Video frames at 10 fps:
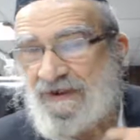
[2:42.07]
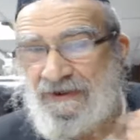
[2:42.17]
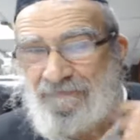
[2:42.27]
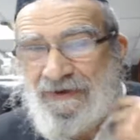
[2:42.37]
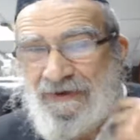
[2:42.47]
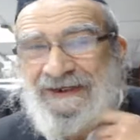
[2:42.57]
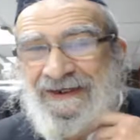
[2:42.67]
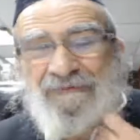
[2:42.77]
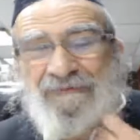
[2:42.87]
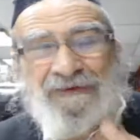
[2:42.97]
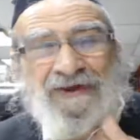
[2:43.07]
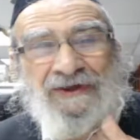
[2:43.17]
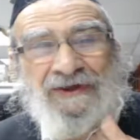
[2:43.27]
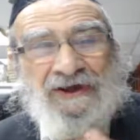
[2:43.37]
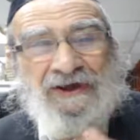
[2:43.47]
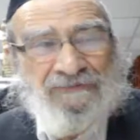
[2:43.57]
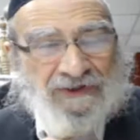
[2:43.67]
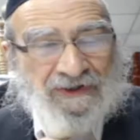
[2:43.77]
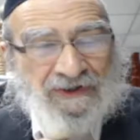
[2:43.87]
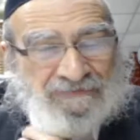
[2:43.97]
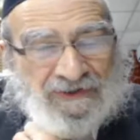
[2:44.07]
in the past couple of of of,